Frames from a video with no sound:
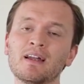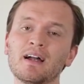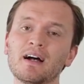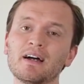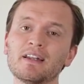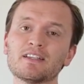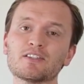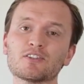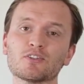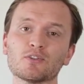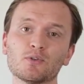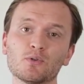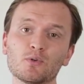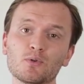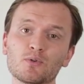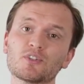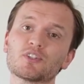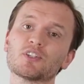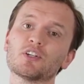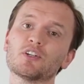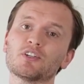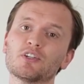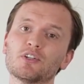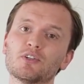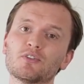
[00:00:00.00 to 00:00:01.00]
and is
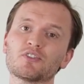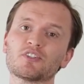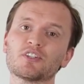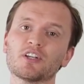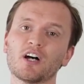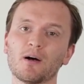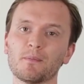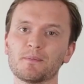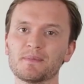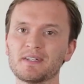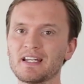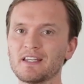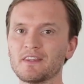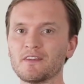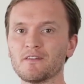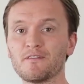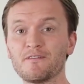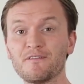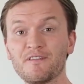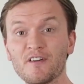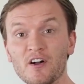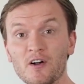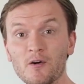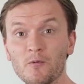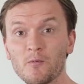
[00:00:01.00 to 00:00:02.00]
also used to update the
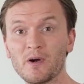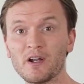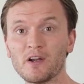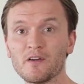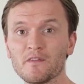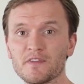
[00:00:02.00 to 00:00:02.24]
firmware